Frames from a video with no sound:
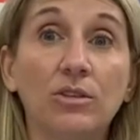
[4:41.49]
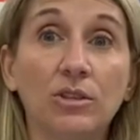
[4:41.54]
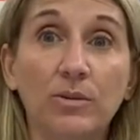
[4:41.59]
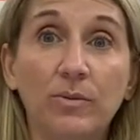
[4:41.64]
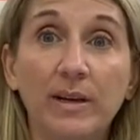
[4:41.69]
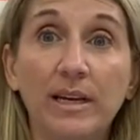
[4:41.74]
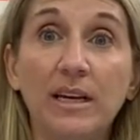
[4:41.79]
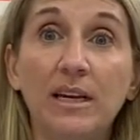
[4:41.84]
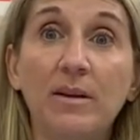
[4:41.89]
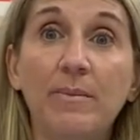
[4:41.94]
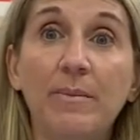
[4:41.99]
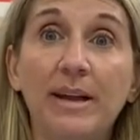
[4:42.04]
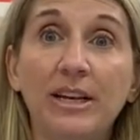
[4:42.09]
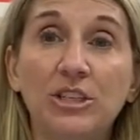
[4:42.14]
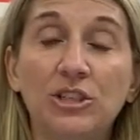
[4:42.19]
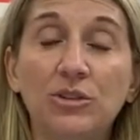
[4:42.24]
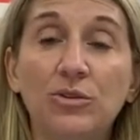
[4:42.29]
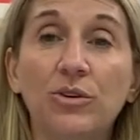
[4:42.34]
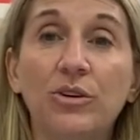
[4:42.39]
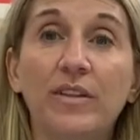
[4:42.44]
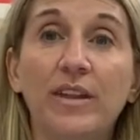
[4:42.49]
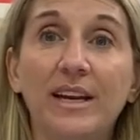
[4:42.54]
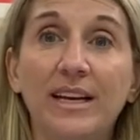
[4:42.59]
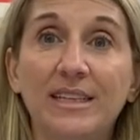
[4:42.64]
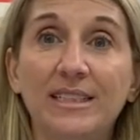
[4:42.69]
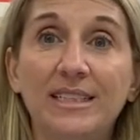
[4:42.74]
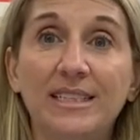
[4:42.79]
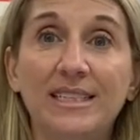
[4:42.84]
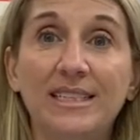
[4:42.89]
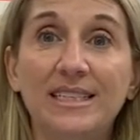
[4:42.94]
so we need to make sure that
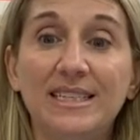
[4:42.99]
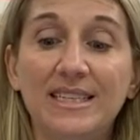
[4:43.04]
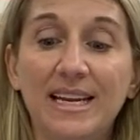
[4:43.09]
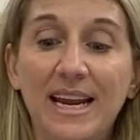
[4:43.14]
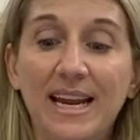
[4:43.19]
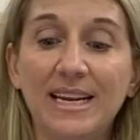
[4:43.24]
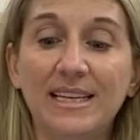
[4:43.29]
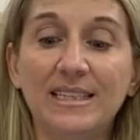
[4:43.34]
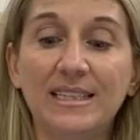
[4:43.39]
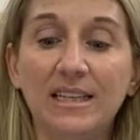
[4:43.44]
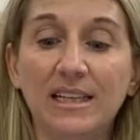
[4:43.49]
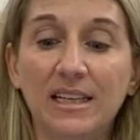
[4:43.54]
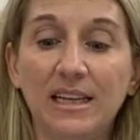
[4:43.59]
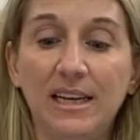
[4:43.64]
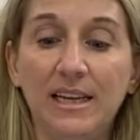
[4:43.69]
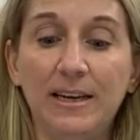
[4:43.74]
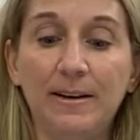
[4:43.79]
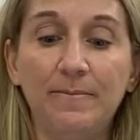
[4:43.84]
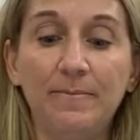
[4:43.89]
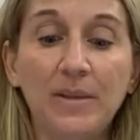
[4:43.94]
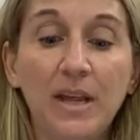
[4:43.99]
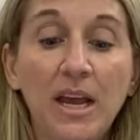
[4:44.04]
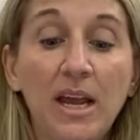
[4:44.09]
it stays clean.